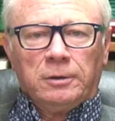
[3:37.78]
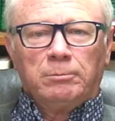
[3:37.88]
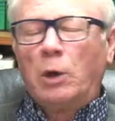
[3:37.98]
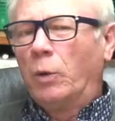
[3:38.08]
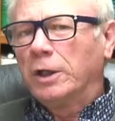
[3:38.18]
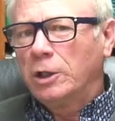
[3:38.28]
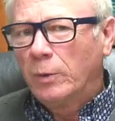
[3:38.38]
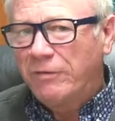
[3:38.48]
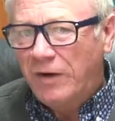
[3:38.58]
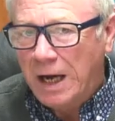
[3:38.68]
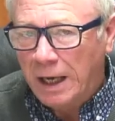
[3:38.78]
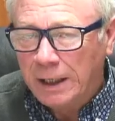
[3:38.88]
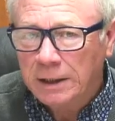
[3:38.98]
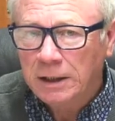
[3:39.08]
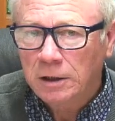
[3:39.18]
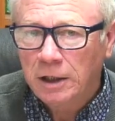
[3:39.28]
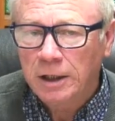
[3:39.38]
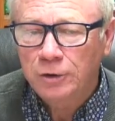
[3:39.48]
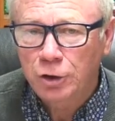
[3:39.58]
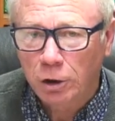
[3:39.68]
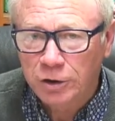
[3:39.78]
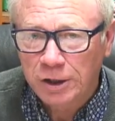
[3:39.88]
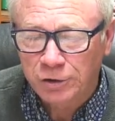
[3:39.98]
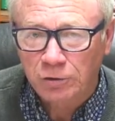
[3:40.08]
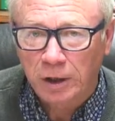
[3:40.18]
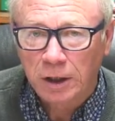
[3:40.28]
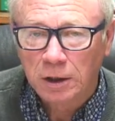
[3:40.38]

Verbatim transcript: But what do we find in church history?